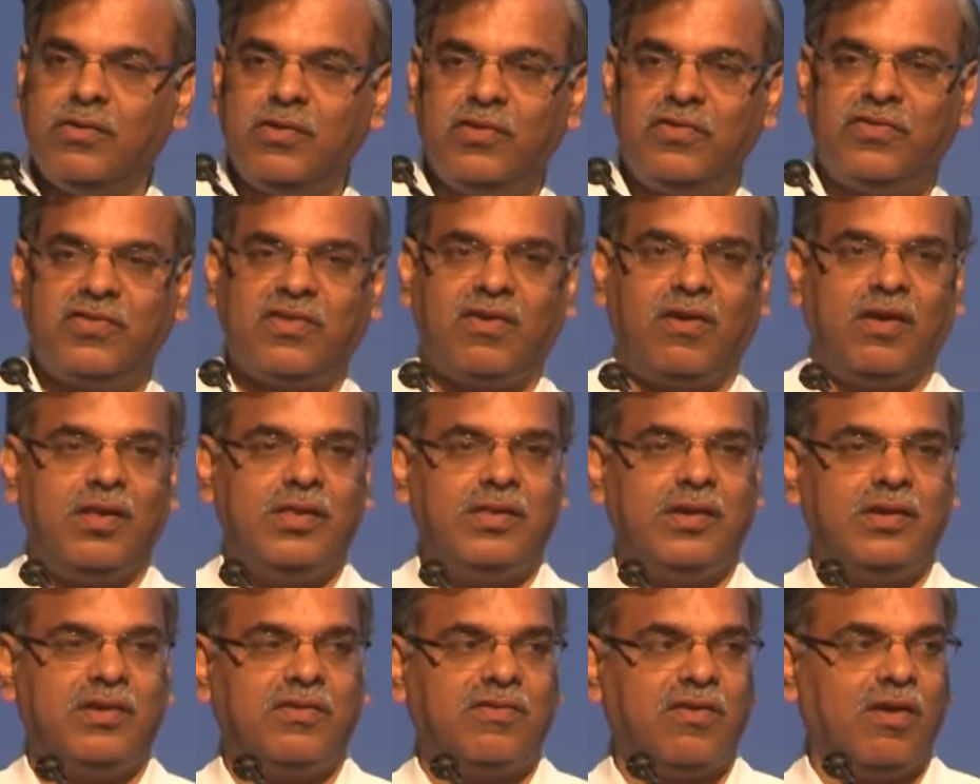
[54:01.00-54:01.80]
know, it's
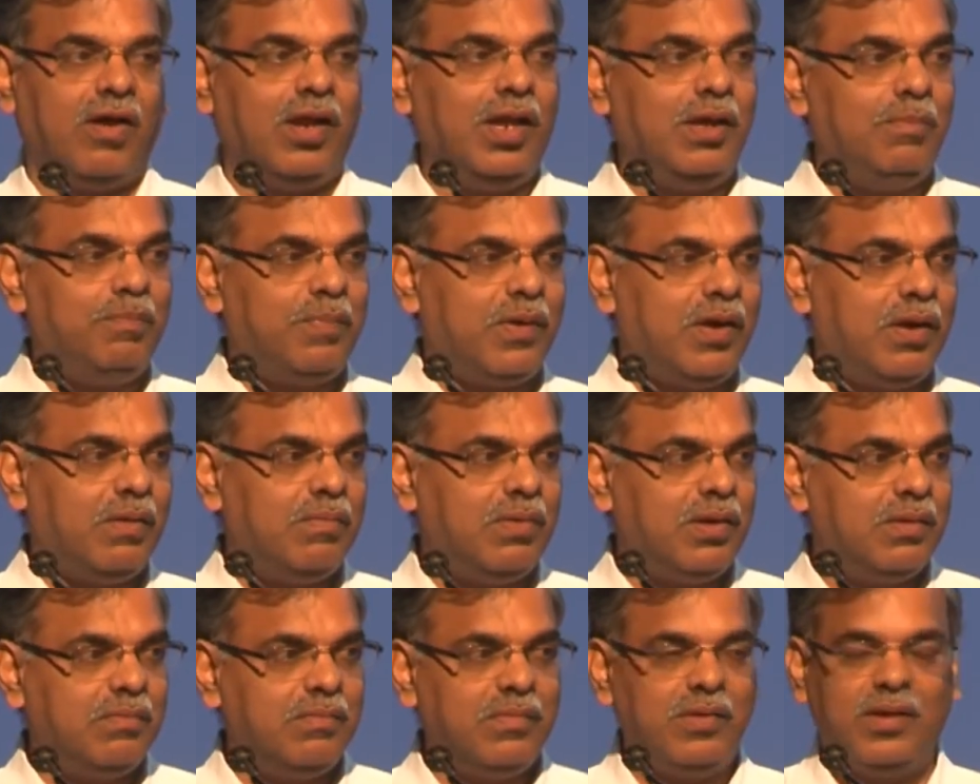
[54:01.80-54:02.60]
called the trolley
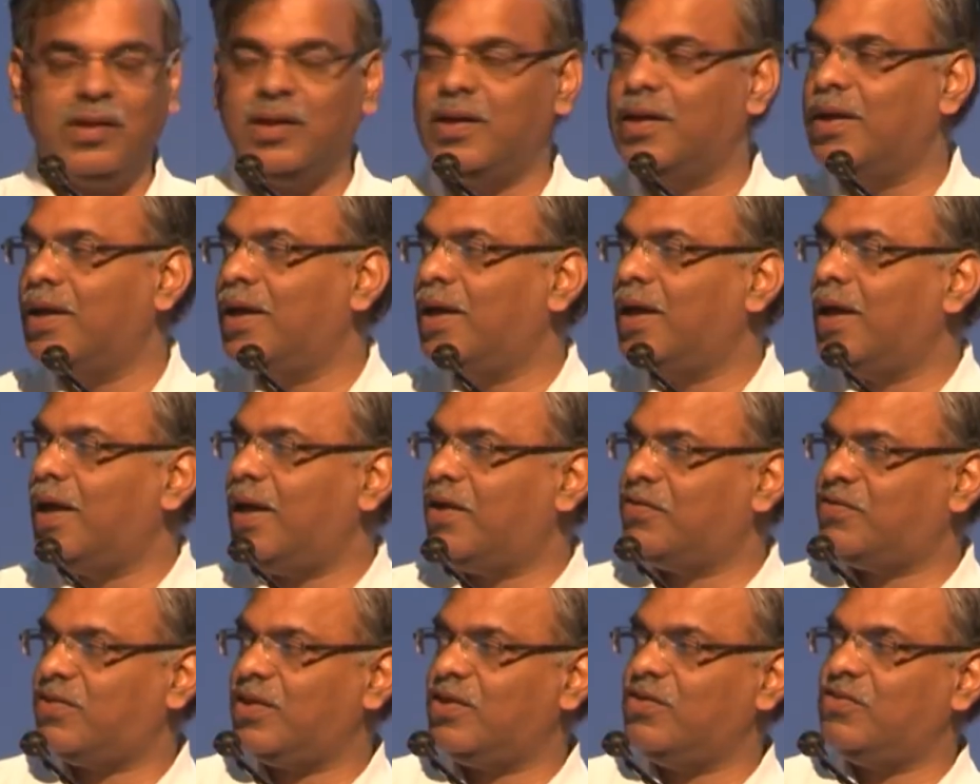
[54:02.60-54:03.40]
problem.
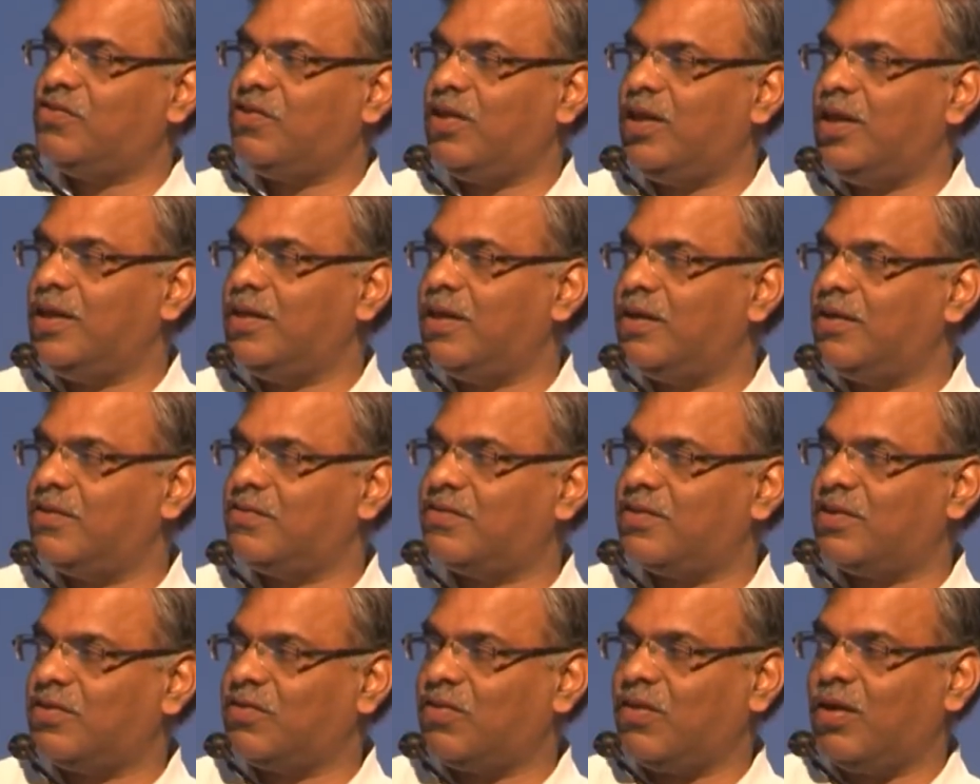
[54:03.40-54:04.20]
Essentially, there
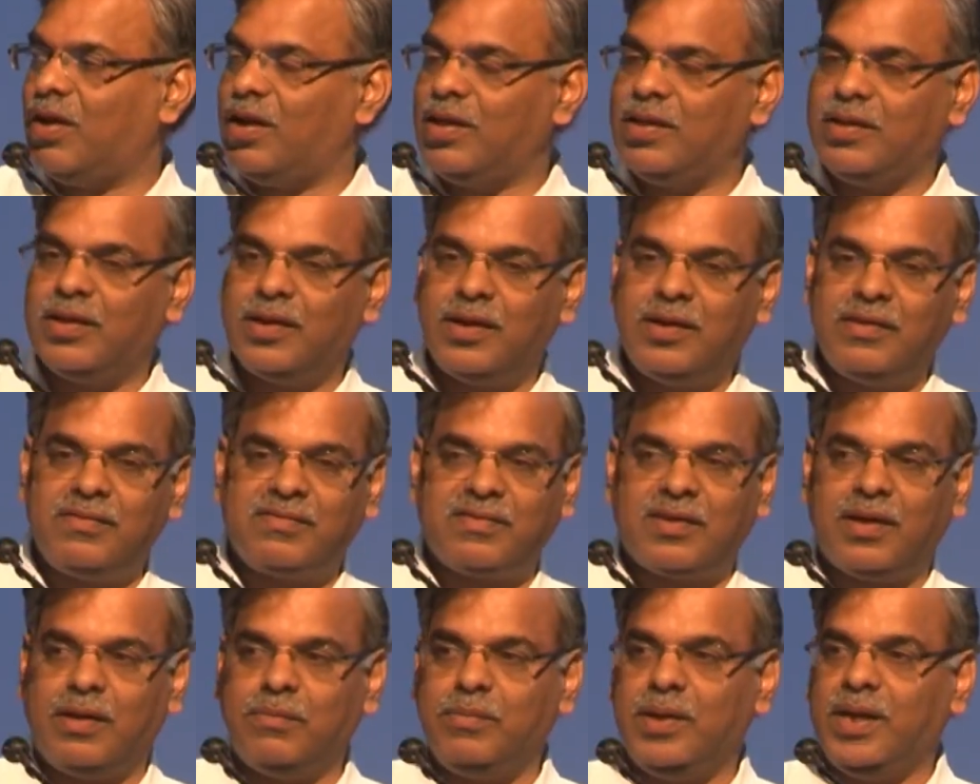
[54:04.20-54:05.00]
is a trolley that
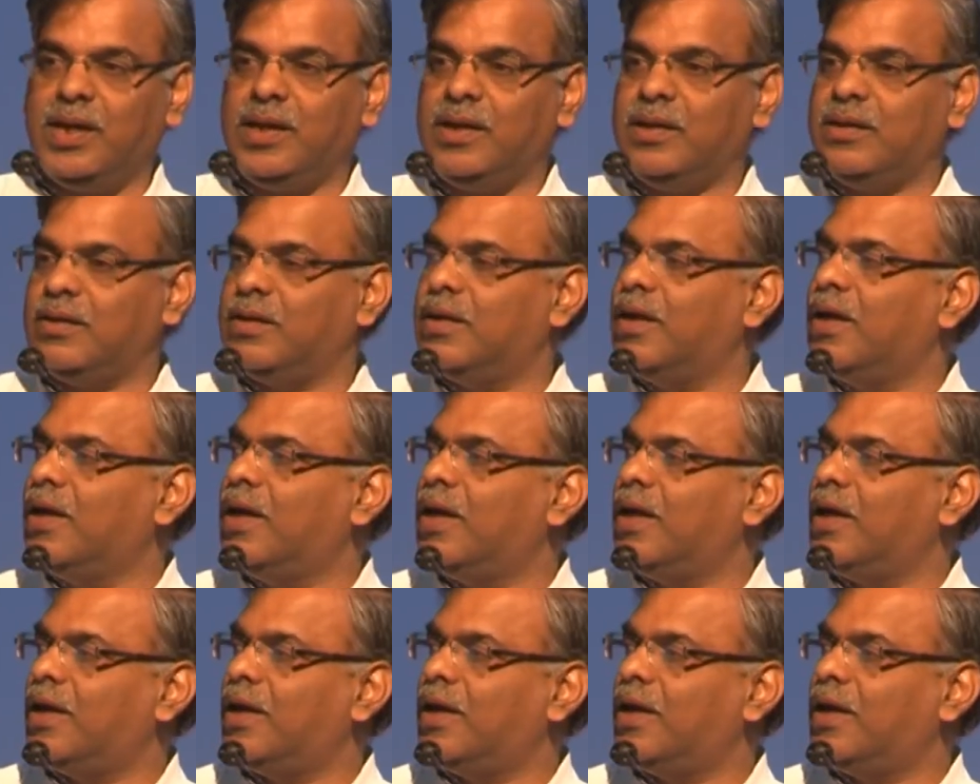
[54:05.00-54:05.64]
is coming.